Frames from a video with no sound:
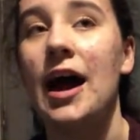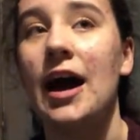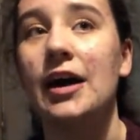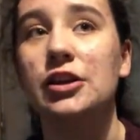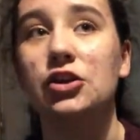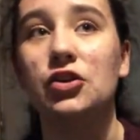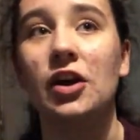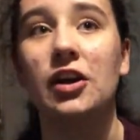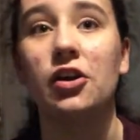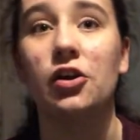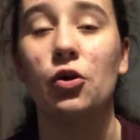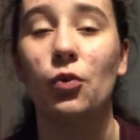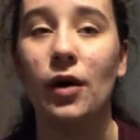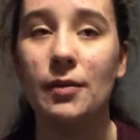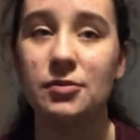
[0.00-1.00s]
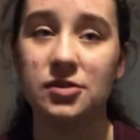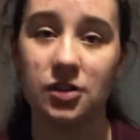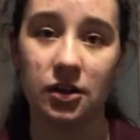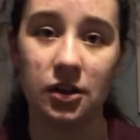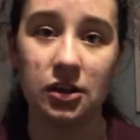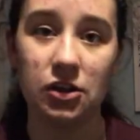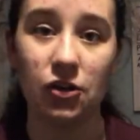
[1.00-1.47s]
and you get it on the
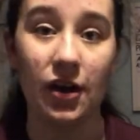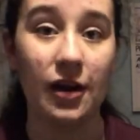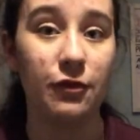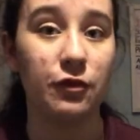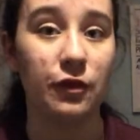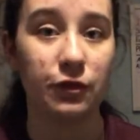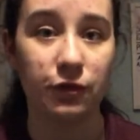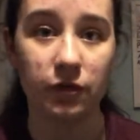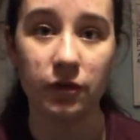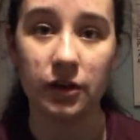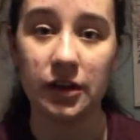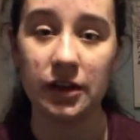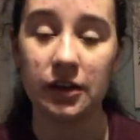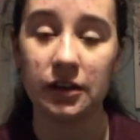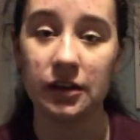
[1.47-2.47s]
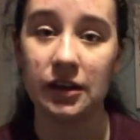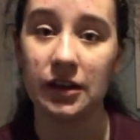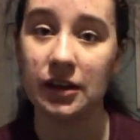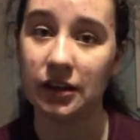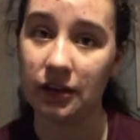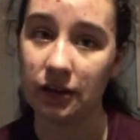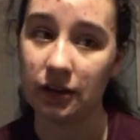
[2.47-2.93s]
website, you get it for free
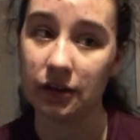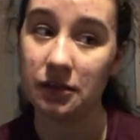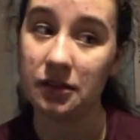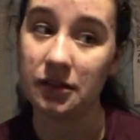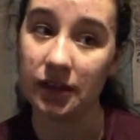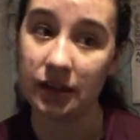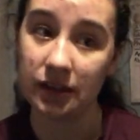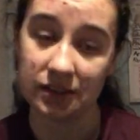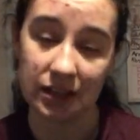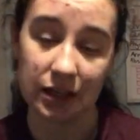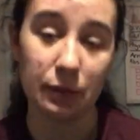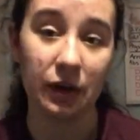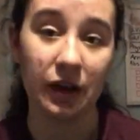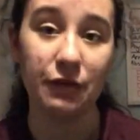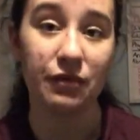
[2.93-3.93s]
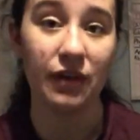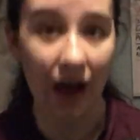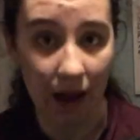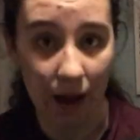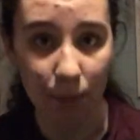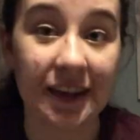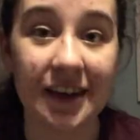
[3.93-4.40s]
in the Stadium Live
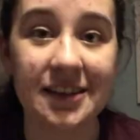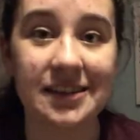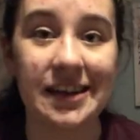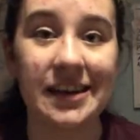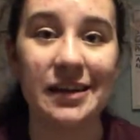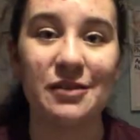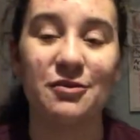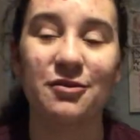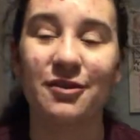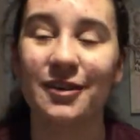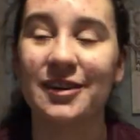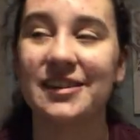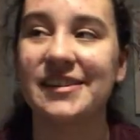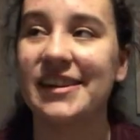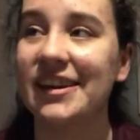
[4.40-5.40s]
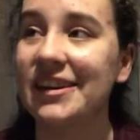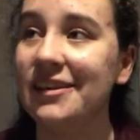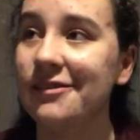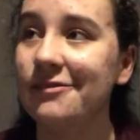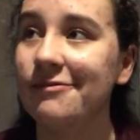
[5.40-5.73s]
app. That's it for today.